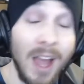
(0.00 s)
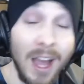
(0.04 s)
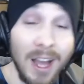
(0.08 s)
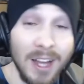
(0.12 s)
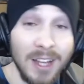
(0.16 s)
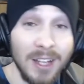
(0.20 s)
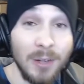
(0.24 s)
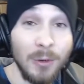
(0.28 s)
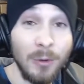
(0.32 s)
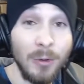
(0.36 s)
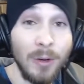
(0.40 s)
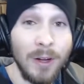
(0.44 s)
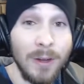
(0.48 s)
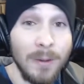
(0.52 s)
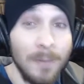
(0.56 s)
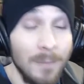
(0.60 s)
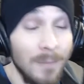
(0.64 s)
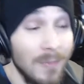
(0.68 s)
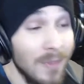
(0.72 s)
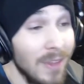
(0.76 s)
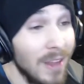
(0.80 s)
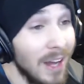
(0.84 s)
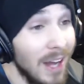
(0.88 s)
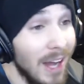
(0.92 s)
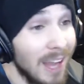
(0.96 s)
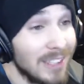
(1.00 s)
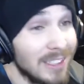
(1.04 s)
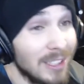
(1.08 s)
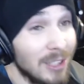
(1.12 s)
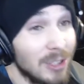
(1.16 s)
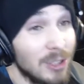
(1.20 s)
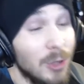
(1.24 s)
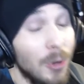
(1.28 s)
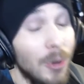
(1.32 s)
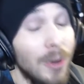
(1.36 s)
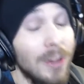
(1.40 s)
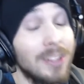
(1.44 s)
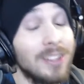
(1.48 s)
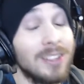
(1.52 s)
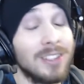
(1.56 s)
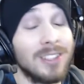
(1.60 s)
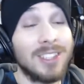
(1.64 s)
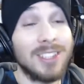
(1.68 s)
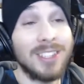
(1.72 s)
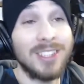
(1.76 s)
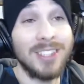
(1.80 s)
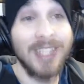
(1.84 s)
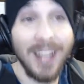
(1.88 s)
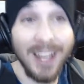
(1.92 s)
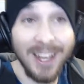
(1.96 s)
Anyway, as I was going to
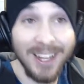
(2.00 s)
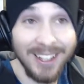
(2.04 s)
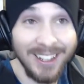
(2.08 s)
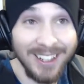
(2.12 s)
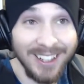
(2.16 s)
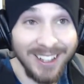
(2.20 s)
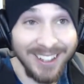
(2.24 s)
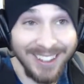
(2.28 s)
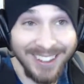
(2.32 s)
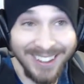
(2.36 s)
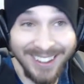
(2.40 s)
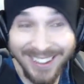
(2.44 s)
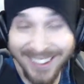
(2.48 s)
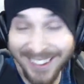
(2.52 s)
say,